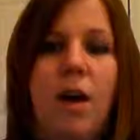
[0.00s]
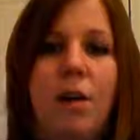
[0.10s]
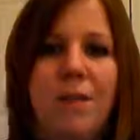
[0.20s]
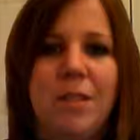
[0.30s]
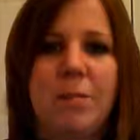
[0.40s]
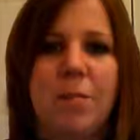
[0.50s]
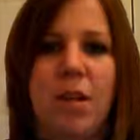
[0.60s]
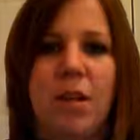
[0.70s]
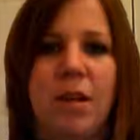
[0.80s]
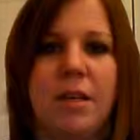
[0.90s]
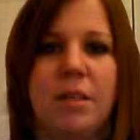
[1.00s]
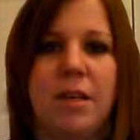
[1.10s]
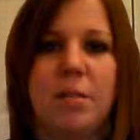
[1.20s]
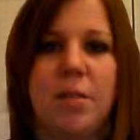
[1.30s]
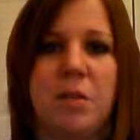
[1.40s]
oftentimes our clients
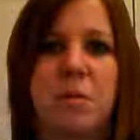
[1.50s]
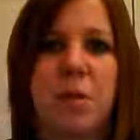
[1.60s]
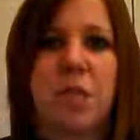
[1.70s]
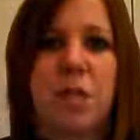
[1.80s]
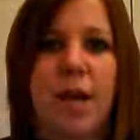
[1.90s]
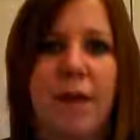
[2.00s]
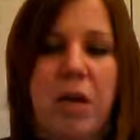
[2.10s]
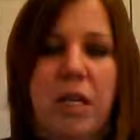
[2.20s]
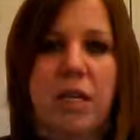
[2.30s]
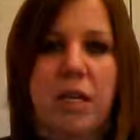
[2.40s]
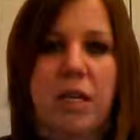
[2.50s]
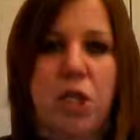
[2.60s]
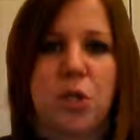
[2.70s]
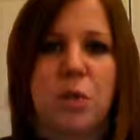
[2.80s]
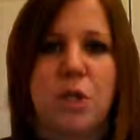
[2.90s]
come to us with traffic
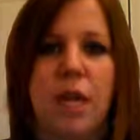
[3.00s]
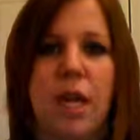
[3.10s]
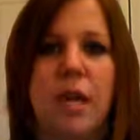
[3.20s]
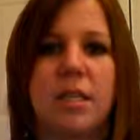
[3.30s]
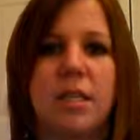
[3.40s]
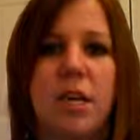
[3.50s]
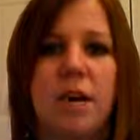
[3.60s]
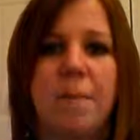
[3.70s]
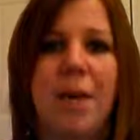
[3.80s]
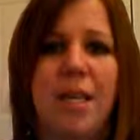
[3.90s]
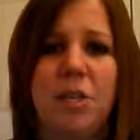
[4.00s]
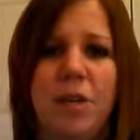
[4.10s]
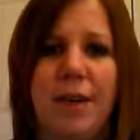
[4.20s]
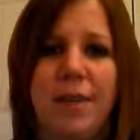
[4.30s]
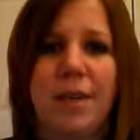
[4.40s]
issues, and many
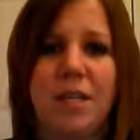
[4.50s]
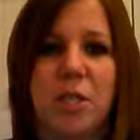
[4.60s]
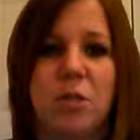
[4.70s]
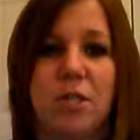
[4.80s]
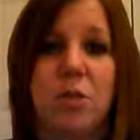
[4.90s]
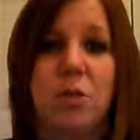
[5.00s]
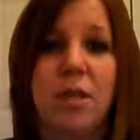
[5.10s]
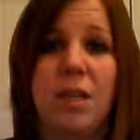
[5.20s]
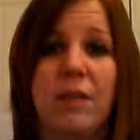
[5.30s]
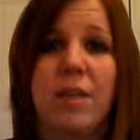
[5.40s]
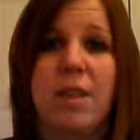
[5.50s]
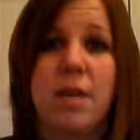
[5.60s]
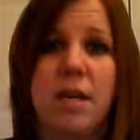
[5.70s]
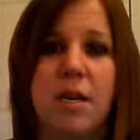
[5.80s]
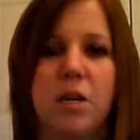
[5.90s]
traffic issues that you wouldn't even
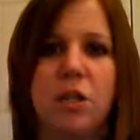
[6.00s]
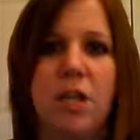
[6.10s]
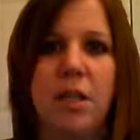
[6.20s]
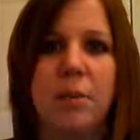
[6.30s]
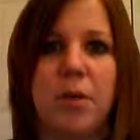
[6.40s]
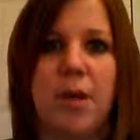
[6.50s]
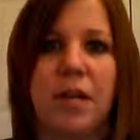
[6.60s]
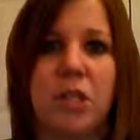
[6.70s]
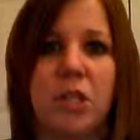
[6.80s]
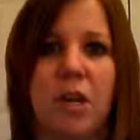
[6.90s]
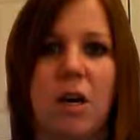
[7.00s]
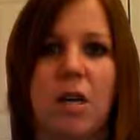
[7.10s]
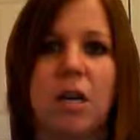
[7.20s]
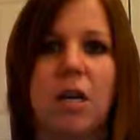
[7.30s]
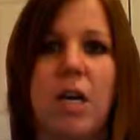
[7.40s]
think are jailable actually
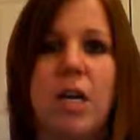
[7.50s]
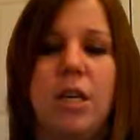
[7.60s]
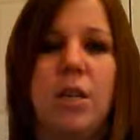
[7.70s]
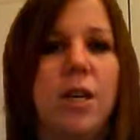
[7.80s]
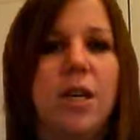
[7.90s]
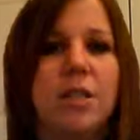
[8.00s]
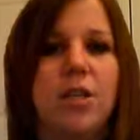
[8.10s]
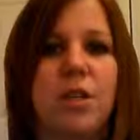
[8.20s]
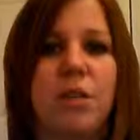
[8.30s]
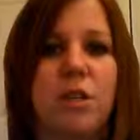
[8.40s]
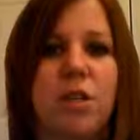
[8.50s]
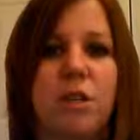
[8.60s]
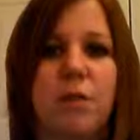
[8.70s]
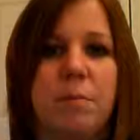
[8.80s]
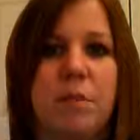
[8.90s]
are. You can actually go to
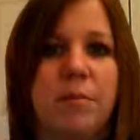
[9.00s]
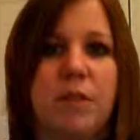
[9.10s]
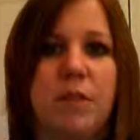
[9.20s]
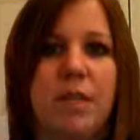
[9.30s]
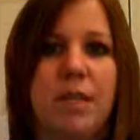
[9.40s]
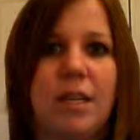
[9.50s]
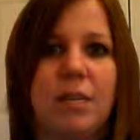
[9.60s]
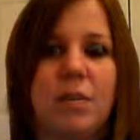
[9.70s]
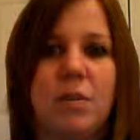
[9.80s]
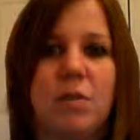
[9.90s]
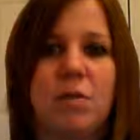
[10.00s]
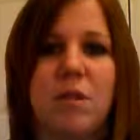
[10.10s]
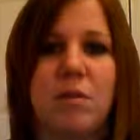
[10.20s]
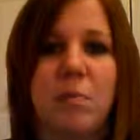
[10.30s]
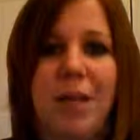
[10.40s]
jail for up to 15 days on certain
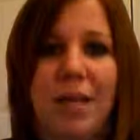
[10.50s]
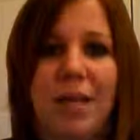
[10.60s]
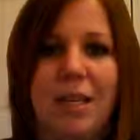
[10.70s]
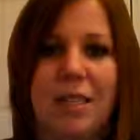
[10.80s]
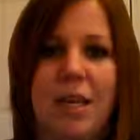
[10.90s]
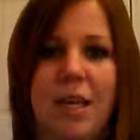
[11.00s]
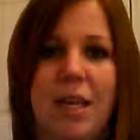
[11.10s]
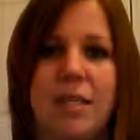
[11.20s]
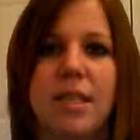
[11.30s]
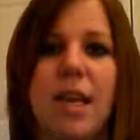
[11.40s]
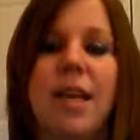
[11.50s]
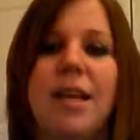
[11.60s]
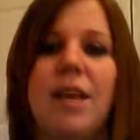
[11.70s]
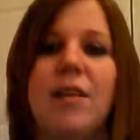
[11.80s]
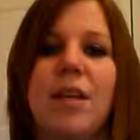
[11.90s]
speeding tickets.
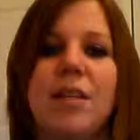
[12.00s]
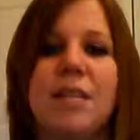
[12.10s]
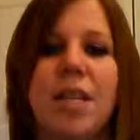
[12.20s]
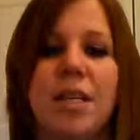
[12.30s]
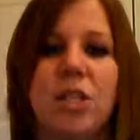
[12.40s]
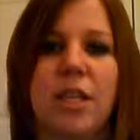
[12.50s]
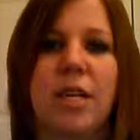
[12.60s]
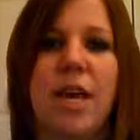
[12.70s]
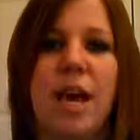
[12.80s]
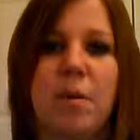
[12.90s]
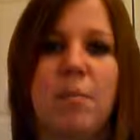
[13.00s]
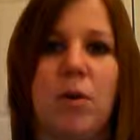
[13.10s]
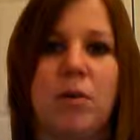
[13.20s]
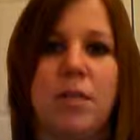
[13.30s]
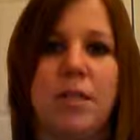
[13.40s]
Now, that doesn't actually happen
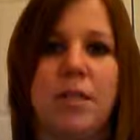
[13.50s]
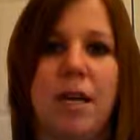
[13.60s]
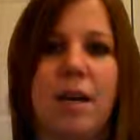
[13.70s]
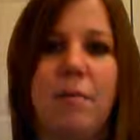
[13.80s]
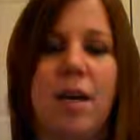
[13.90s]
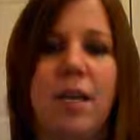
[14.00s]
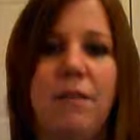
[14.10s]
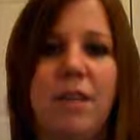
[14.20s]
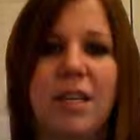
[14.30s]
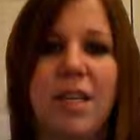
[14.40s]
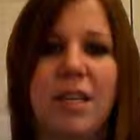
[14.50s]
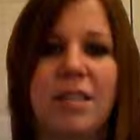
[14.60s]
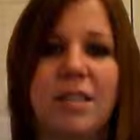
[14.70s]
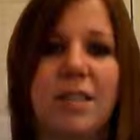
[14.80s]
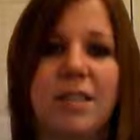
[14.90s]
most of the time, and even in
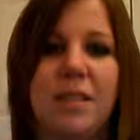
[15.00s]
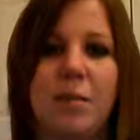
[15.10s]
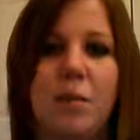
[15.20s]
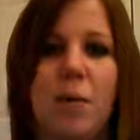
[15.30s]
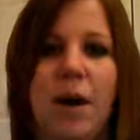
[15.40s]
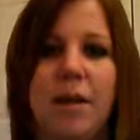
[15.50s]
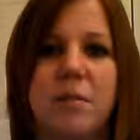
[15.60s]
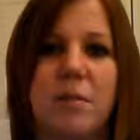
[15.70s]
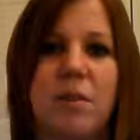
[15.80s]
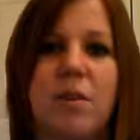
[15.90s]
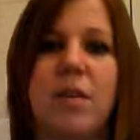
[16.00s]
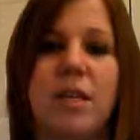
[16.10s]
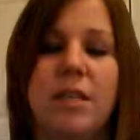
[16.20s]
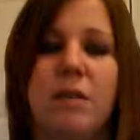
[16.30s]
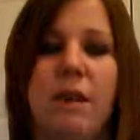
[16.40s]
cases like DWIs where there
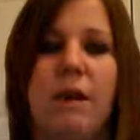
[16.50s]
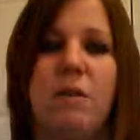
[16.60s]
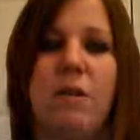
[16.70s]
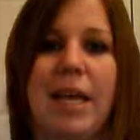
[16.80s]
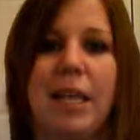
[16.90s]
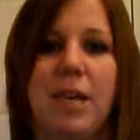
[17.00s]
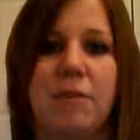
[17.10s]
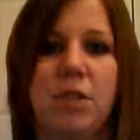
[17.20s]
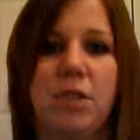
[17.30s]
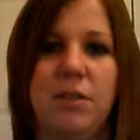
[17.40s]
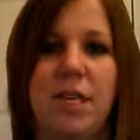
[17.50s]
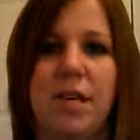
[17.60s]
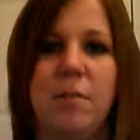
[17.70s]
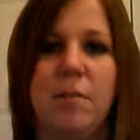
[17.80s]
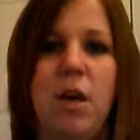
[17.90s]
is a greater likelihood of jail
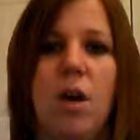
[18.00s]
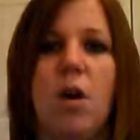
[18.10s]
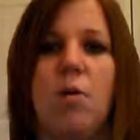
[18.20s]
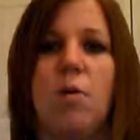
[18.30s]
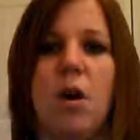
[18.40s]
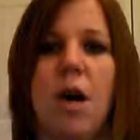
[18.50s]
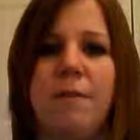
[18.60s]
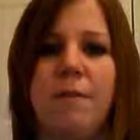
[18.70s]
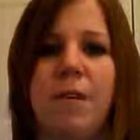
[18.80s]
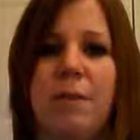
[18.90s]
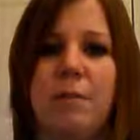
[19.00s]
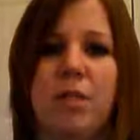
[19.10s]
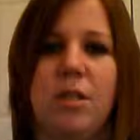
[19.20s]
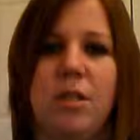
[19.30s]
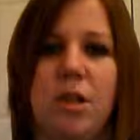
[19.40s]
time, we're often able
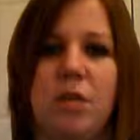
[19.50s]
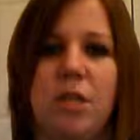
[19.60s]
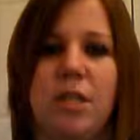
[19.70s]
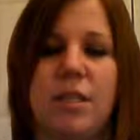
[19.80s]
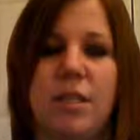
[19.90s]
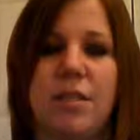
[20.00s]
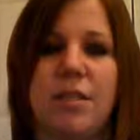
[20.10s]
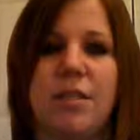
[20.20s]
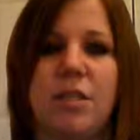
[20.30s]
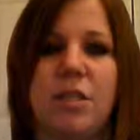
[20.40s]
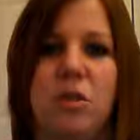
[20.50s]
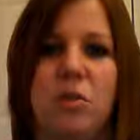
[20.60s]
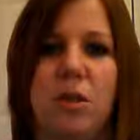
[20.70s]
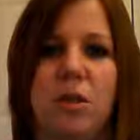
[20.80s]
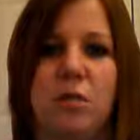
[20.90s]
to negotiate sentences that
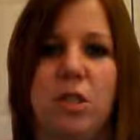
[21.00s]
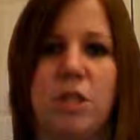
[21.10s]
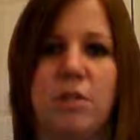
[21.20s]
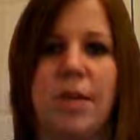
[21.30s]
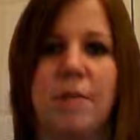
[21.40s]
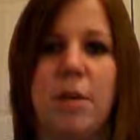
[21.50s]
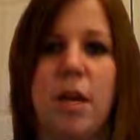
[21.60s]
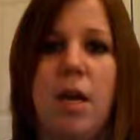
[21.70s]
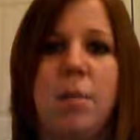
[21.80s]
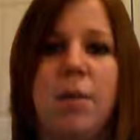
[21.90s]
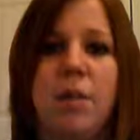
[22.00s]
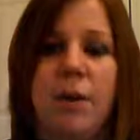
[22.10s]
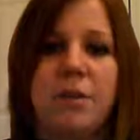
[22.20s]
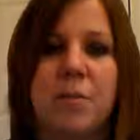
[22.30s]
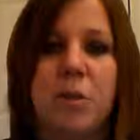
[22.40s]
don't include jail time. But there
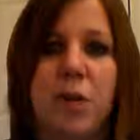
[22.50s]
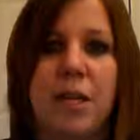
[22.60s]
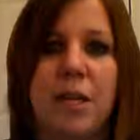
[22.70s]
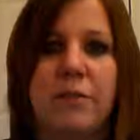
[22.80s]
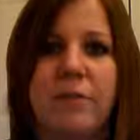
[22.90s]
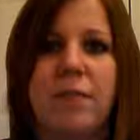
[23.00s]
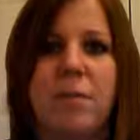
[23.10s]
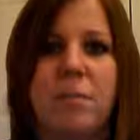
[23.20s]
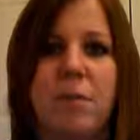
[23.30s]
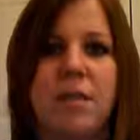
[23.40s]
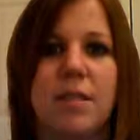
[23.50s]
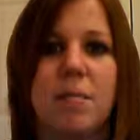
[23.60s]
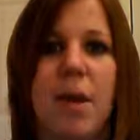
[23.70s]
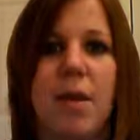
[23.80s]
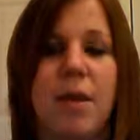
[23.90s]
are some trade offs and some things
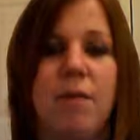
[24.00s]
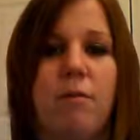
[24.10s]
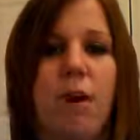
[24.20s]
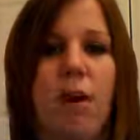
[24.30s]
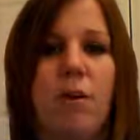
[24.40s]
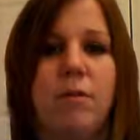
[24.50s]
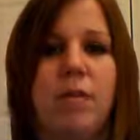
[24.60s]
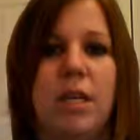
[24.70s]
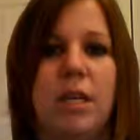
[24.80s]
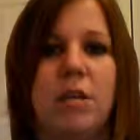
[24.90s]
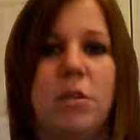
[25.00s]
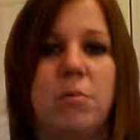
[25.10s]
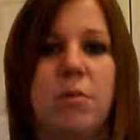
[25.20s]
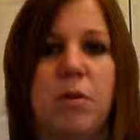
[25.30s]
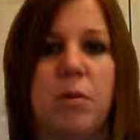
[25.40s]
that may be involved in the
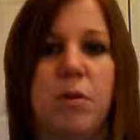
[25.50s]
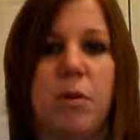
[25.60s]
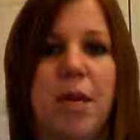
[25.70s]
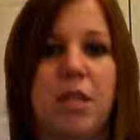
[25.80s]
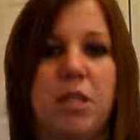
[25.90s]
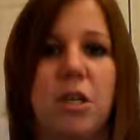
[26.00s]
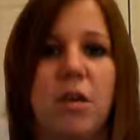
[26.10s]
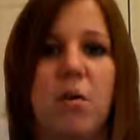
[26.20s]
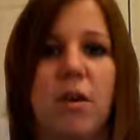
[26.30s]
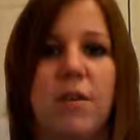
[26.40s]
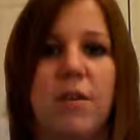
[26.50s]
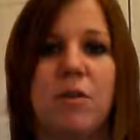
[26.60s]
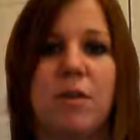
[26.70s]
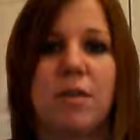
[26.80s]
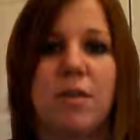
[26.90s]
terms of your probation or even your
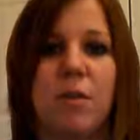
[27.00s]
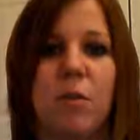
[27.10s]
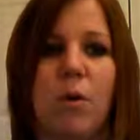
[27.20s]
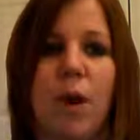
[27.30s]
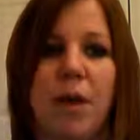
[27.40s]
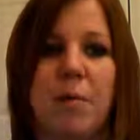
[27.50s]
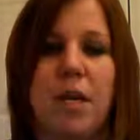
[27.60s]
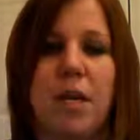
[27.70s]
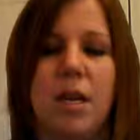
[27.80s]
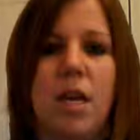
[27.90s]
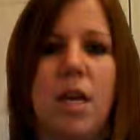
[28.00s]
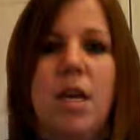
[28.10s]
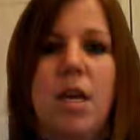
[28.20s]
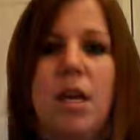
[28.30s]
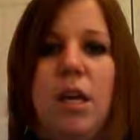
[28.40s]
sentencing requirement.
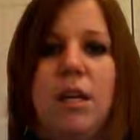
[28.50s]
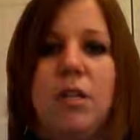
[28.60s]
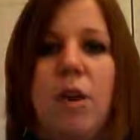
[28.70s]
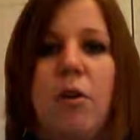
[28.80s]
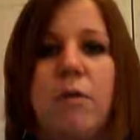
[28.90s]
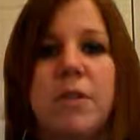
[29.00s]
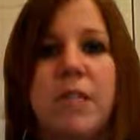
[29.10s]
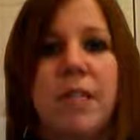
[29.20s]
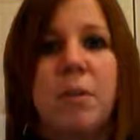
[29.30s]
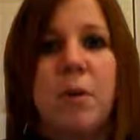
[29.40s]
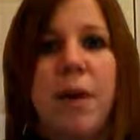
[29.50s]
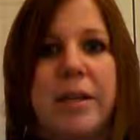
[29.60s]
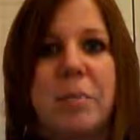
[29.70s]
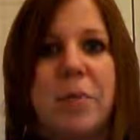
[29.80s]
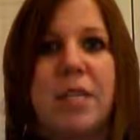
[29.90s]
So, for
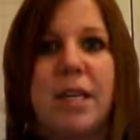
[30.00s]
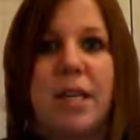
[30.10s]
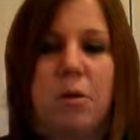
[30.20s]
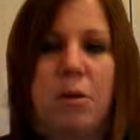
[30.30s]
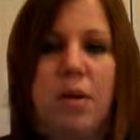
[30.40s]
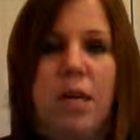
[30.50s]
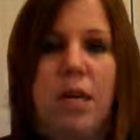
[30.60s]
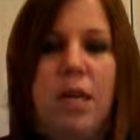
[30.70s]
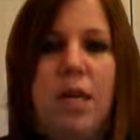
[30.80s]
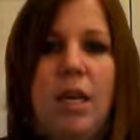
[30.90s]
DWIs particularly,